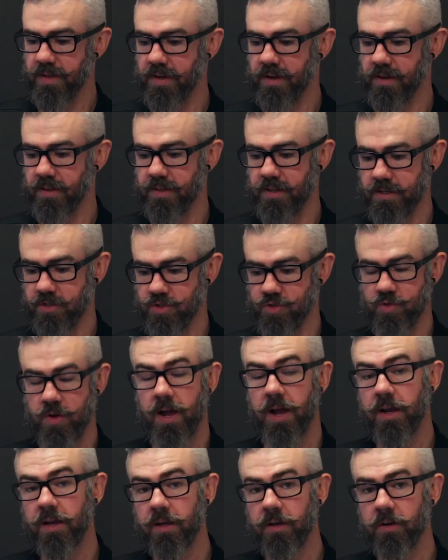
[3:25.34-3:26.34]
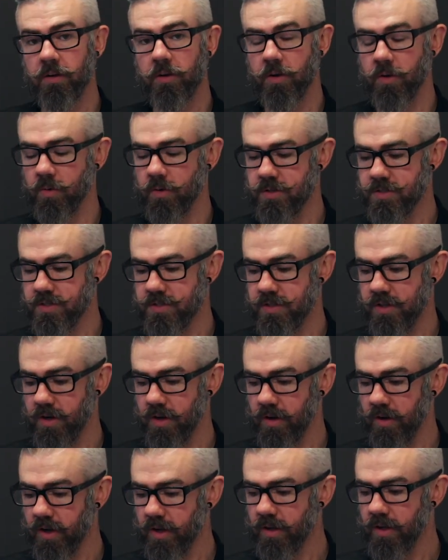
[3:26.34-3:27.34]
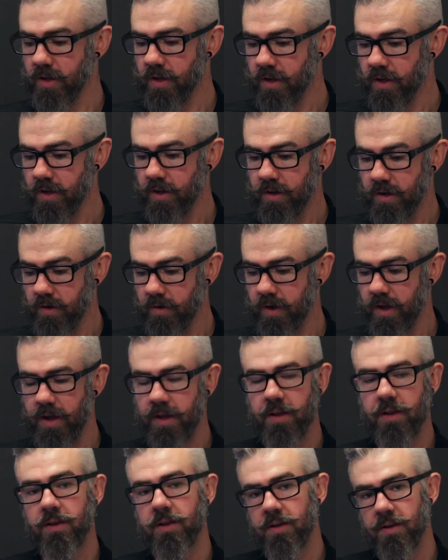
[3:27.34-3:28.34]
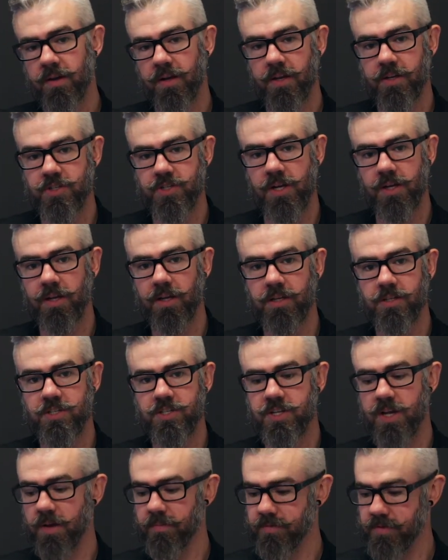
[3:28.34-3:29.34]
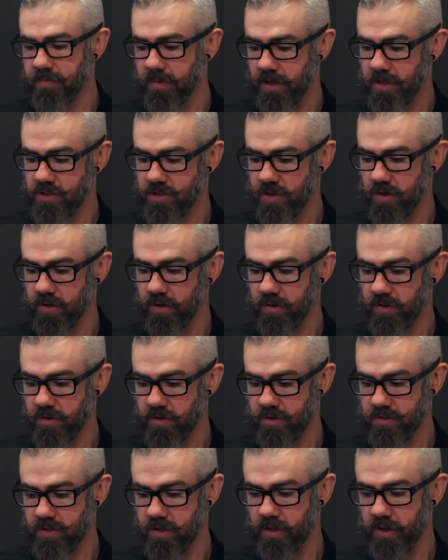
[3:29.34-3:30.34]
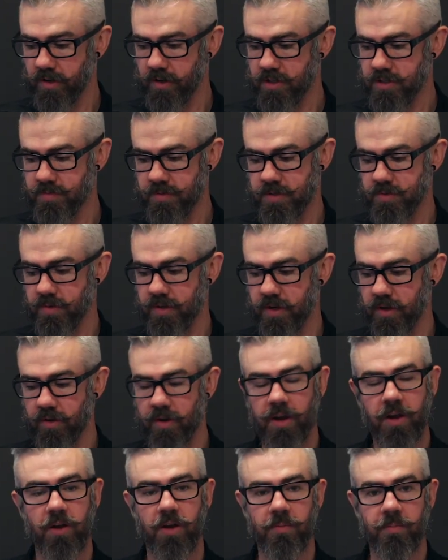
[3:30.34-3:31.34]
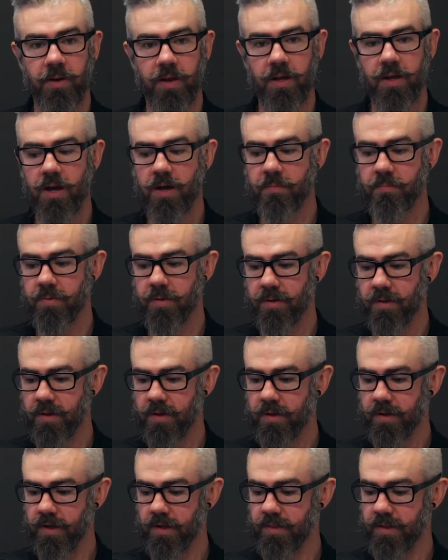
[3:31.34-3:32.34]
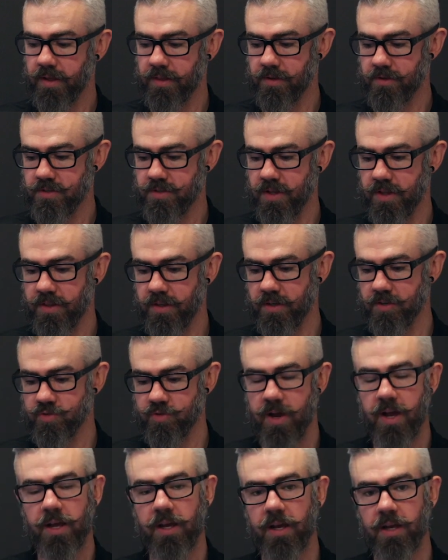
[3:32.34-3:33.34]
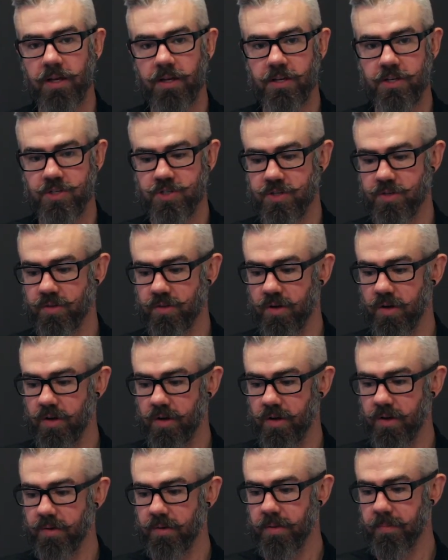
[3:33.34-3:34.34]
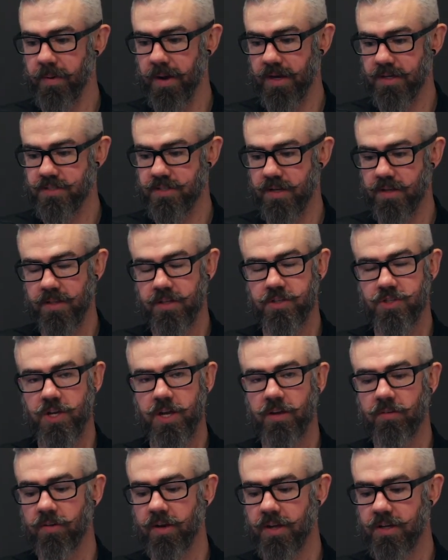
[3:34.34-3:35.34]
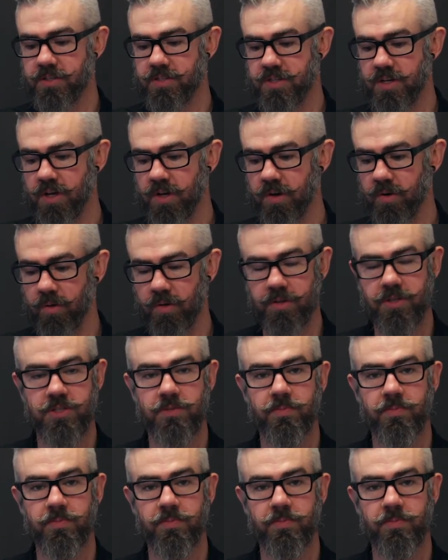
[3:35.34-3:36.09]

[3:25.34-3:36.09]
that anything's dragging or a noise is occurring, go ahead and check each step to make sure there's clearance between the crank arm and the cup and that there's nothing dragging additional on the backside of the chain rings or the